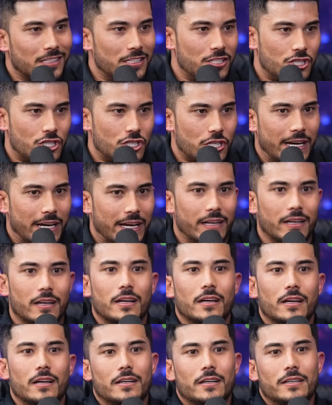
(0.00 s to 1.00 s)
legit.
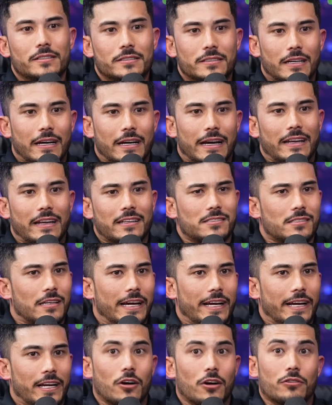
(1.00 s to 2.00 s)
And it's
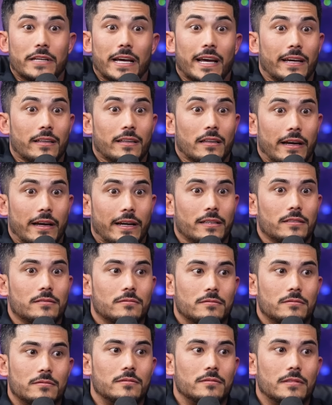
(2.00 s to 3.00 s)
like, oh dang, like
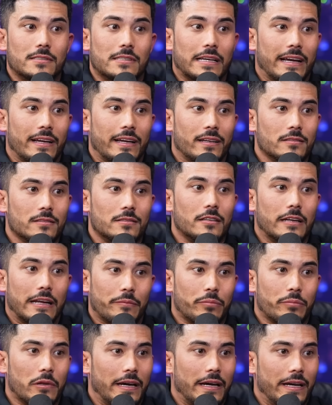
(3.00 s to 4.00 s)
this dude
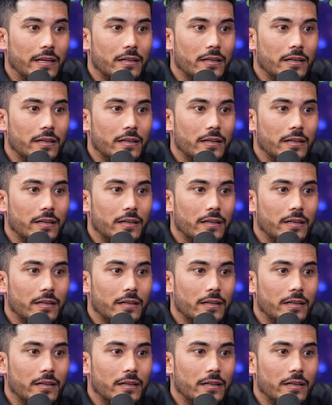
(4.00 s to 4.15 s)
ain't playing.